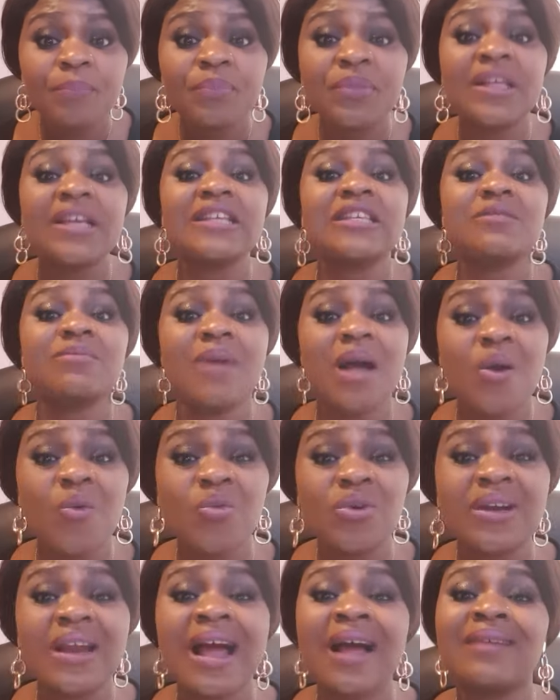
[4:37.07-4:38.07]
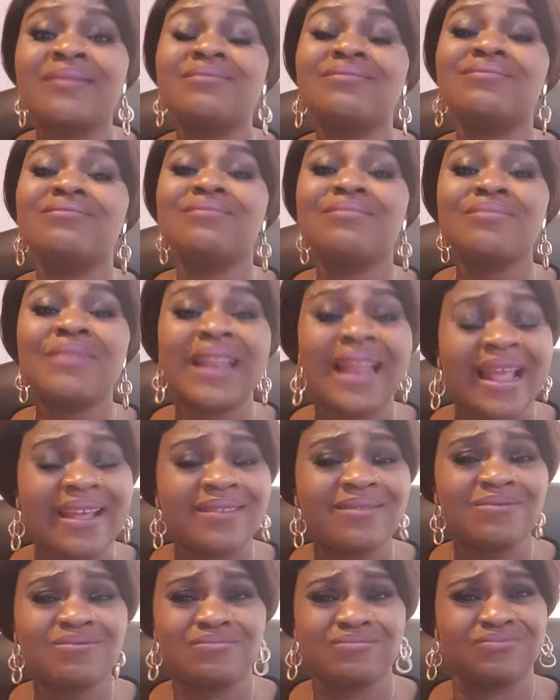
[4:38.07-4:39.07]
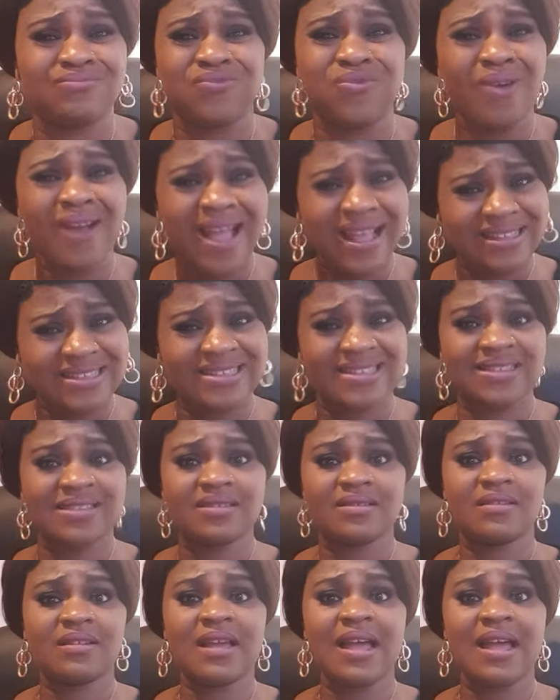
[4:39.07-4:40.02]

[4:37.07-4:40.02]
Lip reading: this man will not like, what?